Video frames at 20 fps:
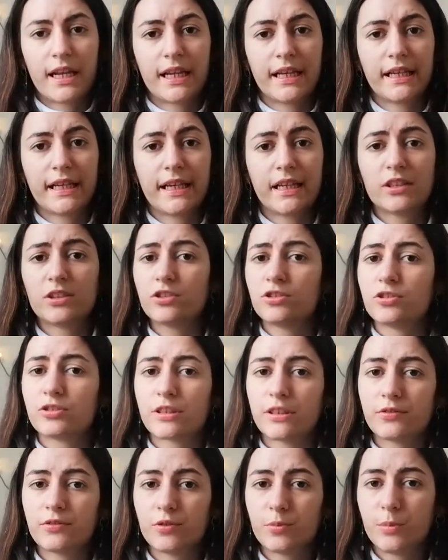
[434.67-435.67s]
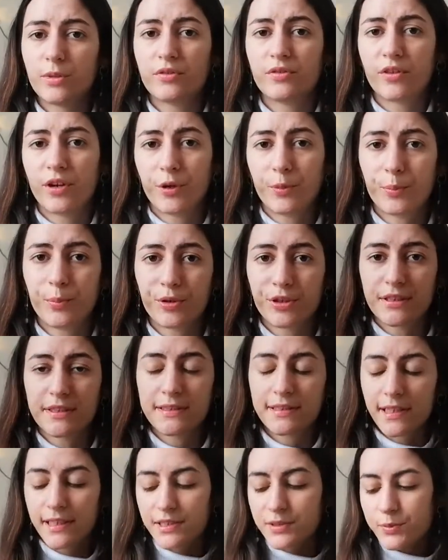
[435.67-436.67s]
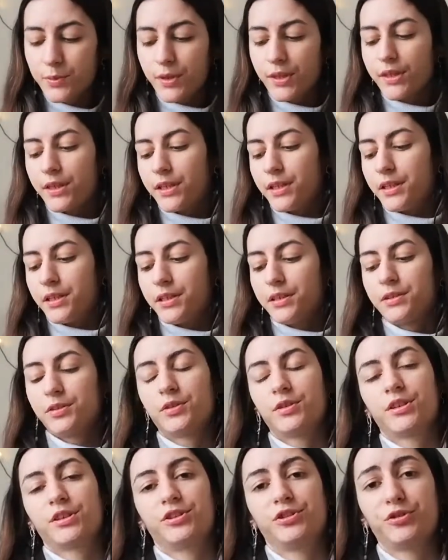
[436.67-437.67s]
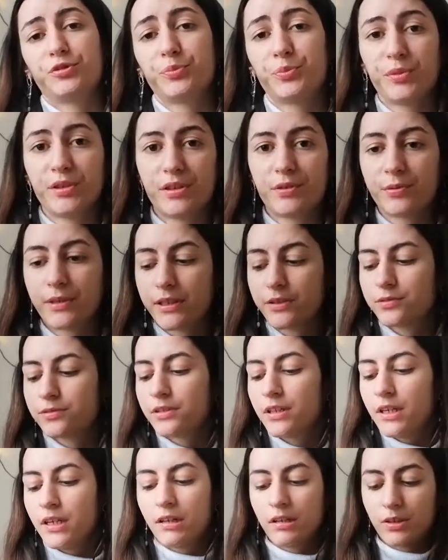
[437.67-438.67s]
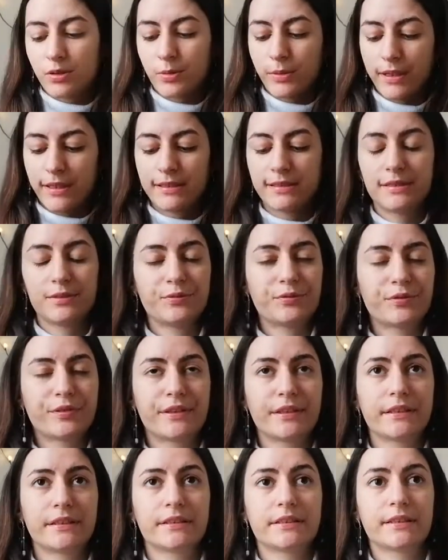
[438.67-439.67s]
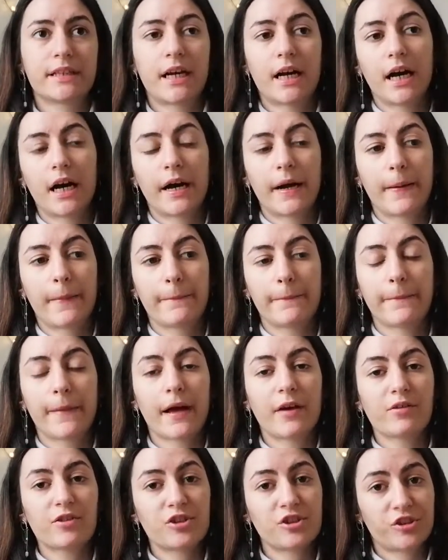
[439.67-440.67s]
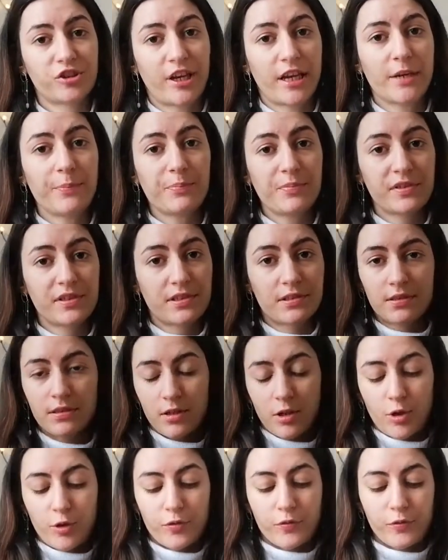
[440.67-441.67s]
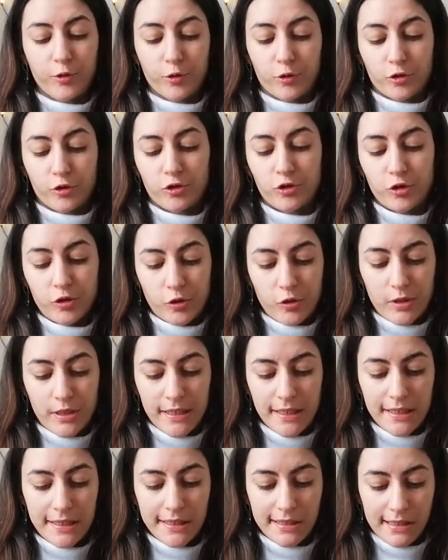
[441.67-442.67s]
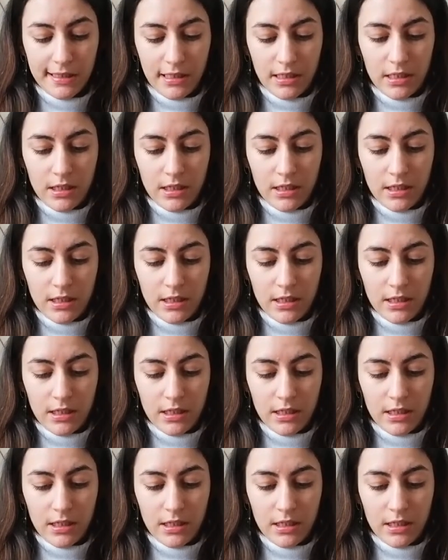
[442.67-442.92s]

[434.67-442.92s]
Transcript: again, you don't have to be very precise with it. You can just play around, create different shapes of your choice.